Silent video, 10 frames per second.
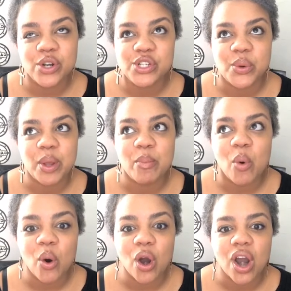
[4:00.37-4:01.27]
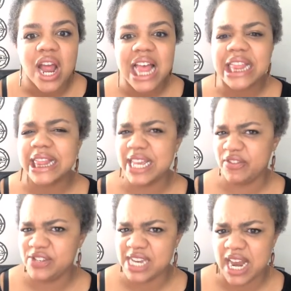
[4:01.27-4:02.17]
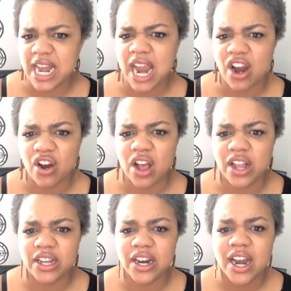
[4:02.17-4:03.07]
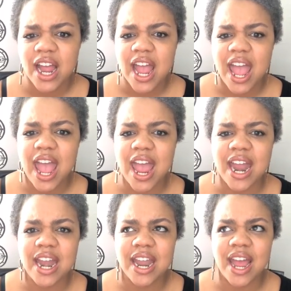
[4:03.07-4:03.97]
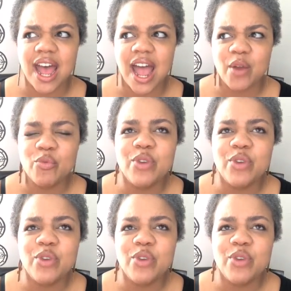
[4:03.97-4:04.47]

are doing more lived in hair color. And I